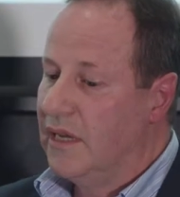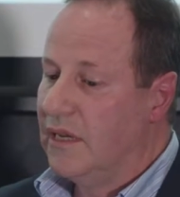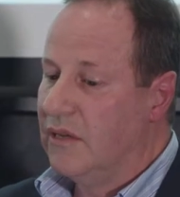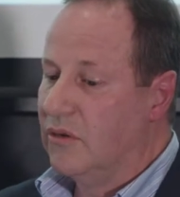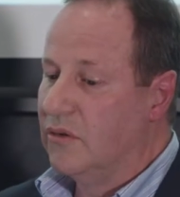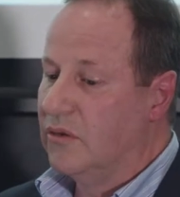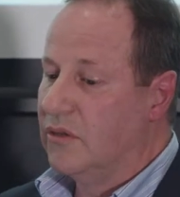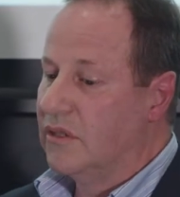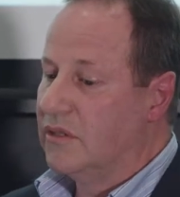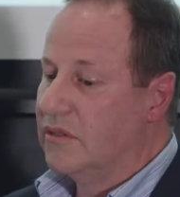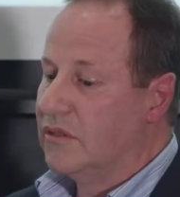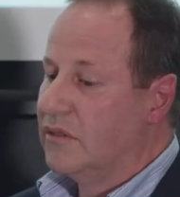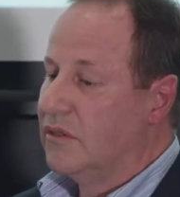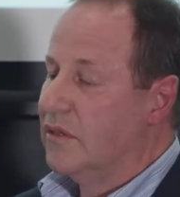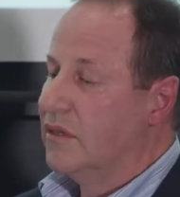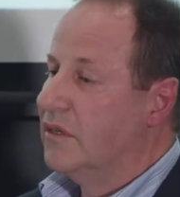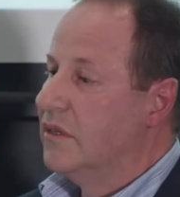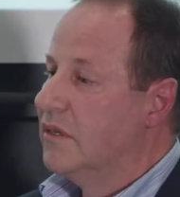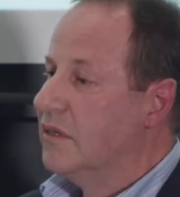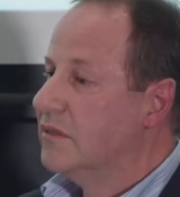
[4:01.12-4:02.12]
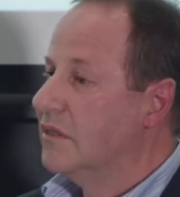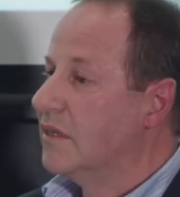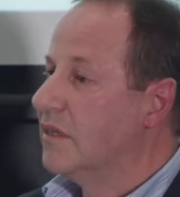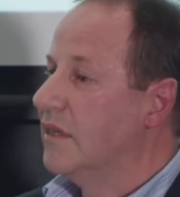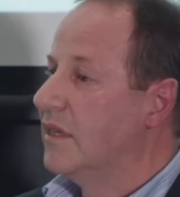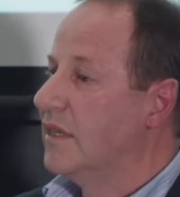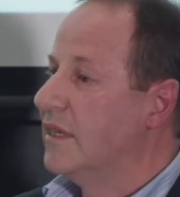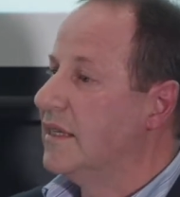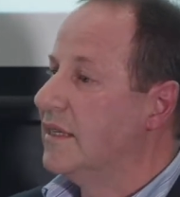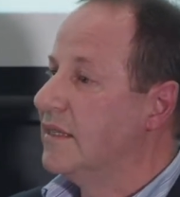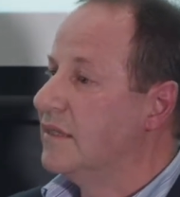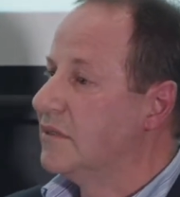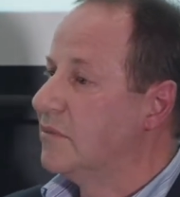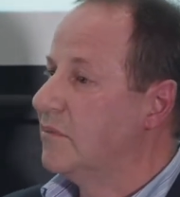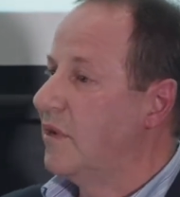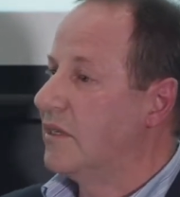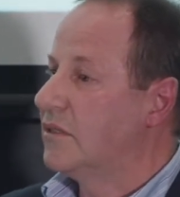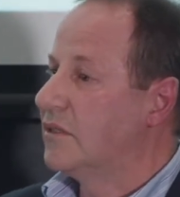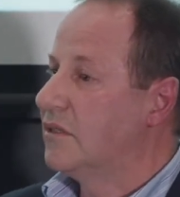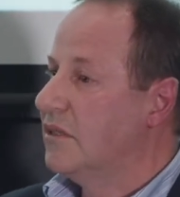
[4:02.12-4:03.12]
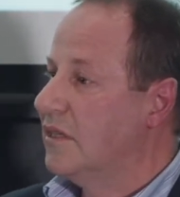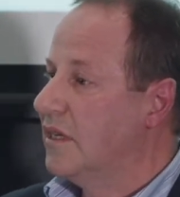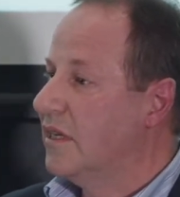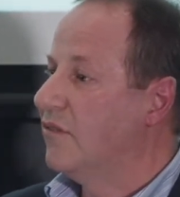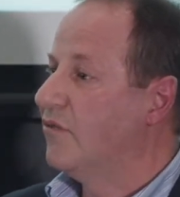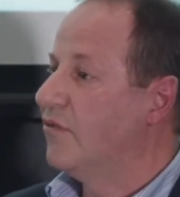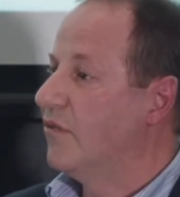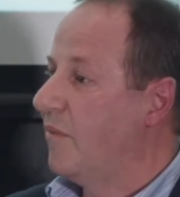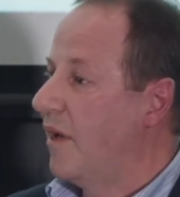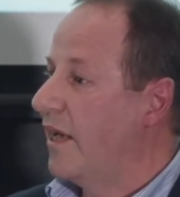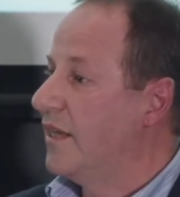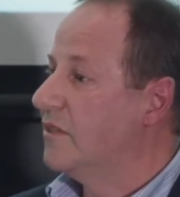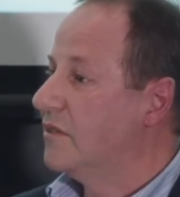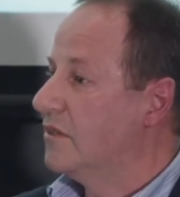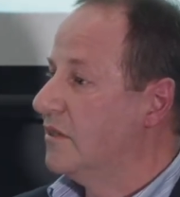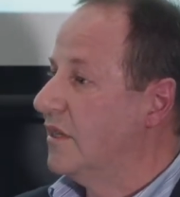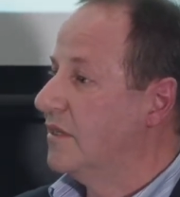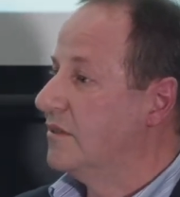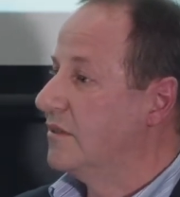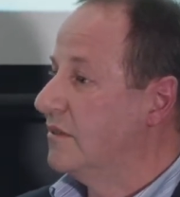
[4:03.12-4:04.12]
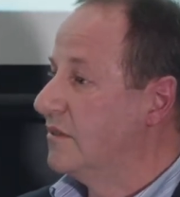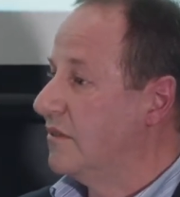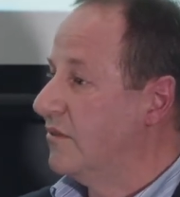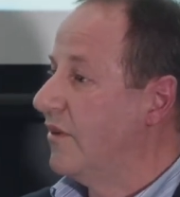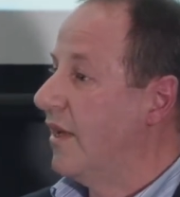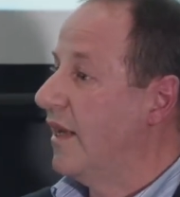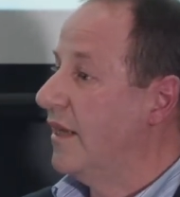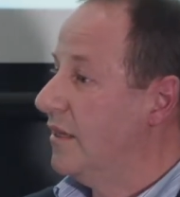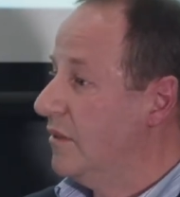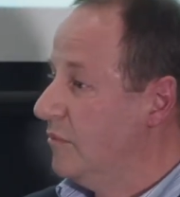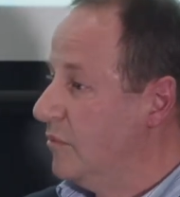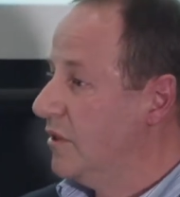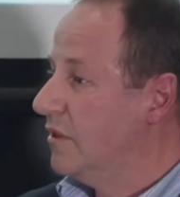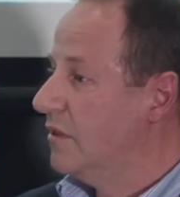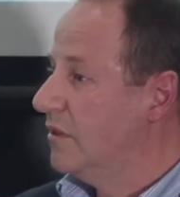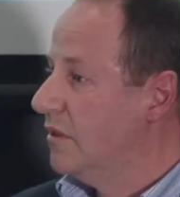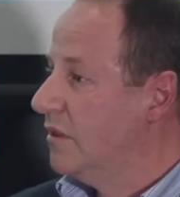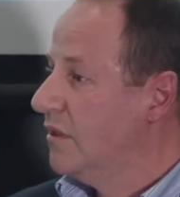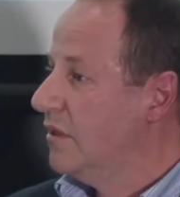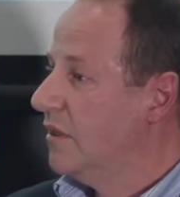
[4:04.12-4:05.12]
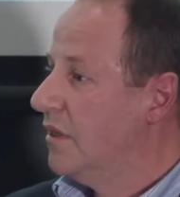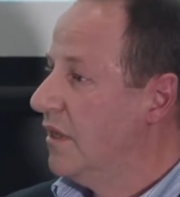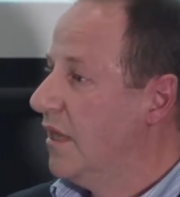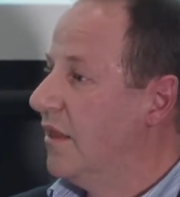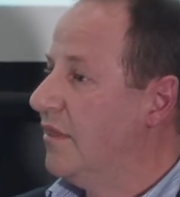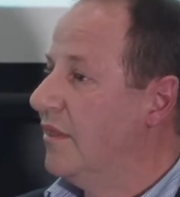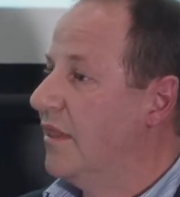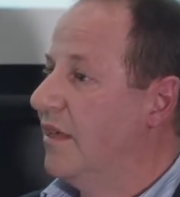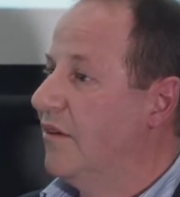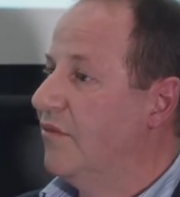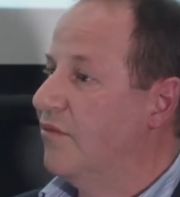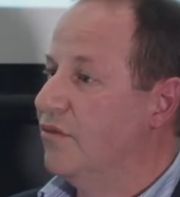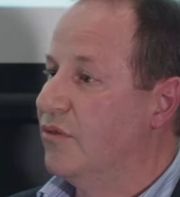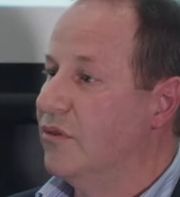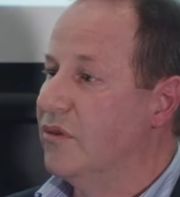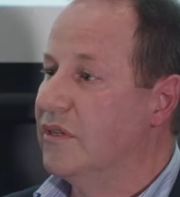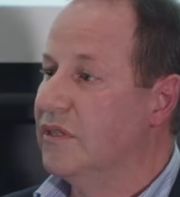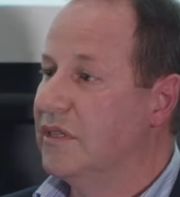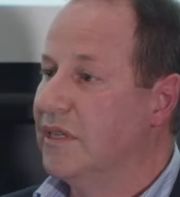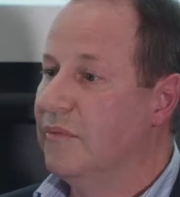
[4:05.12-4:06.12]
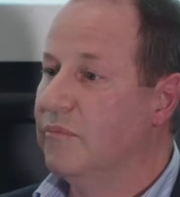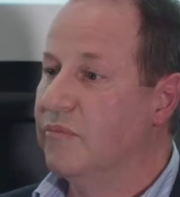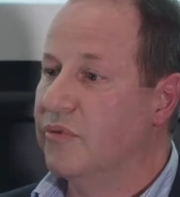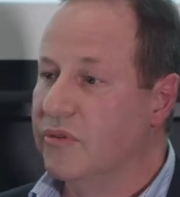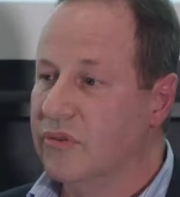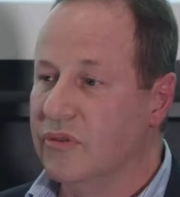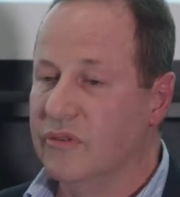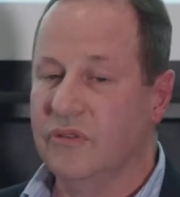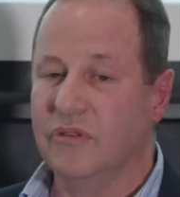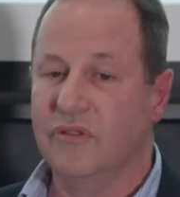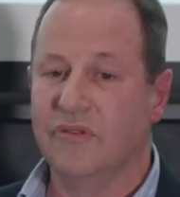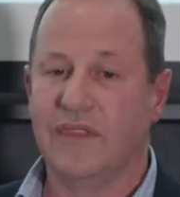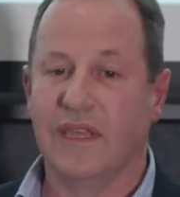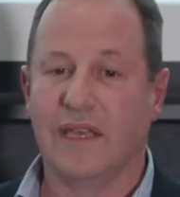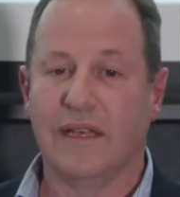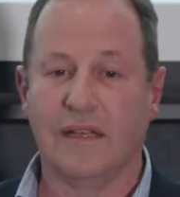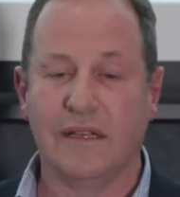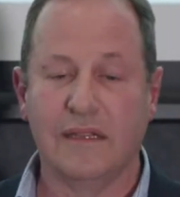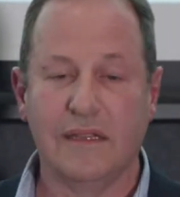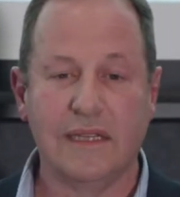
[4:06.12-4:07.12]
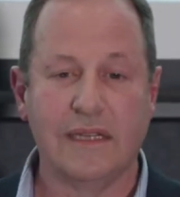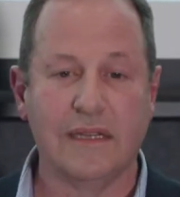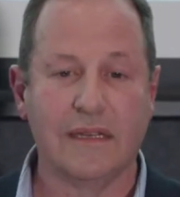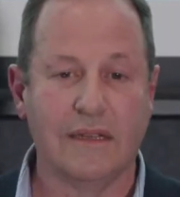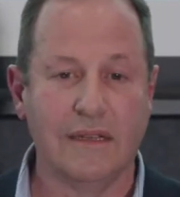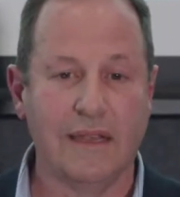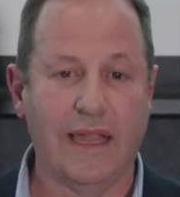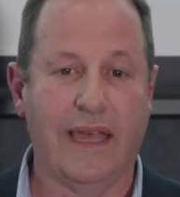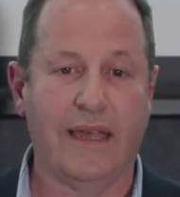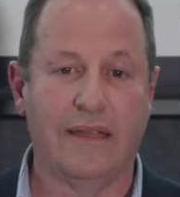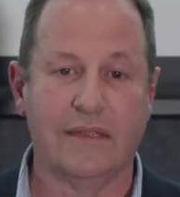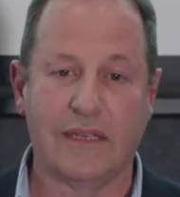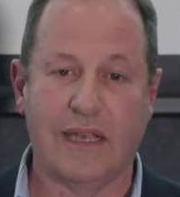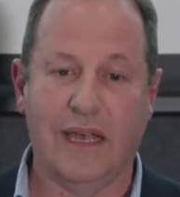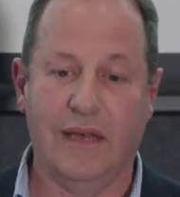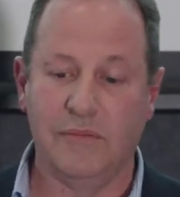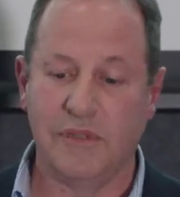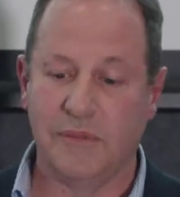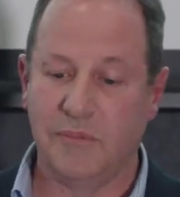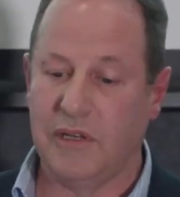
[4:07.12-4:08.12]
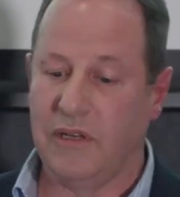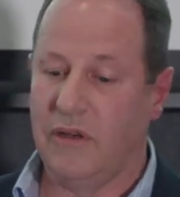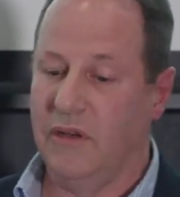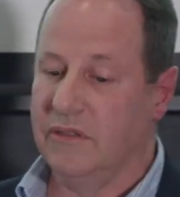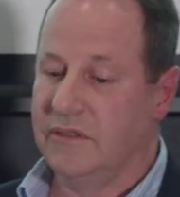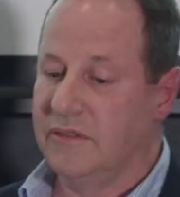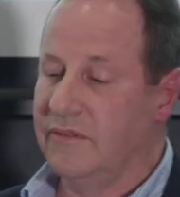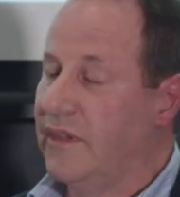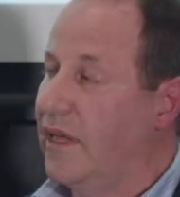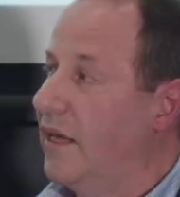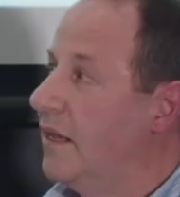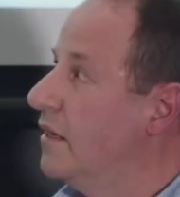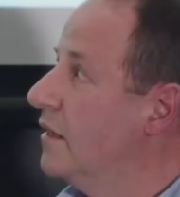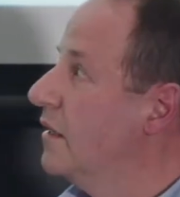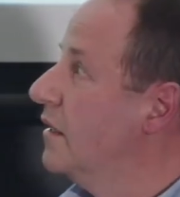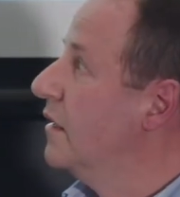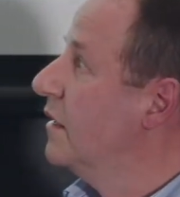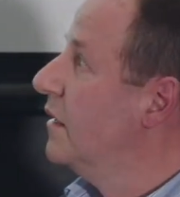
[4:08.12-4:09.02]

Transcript: in order to glean as much information as is available and therefore improve their clinical outcomes because of that.